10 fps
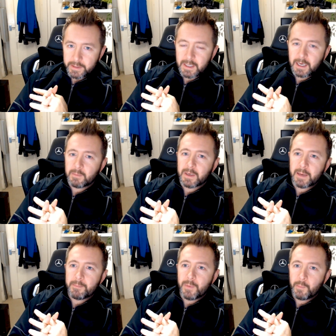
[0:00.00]
of time to
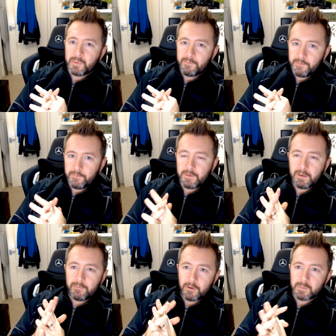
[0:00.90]
get up to
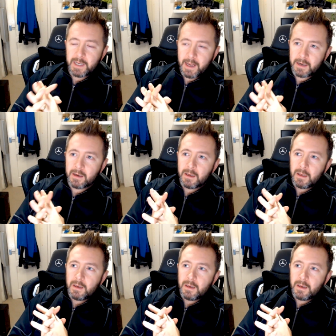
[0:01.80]
50 from 10.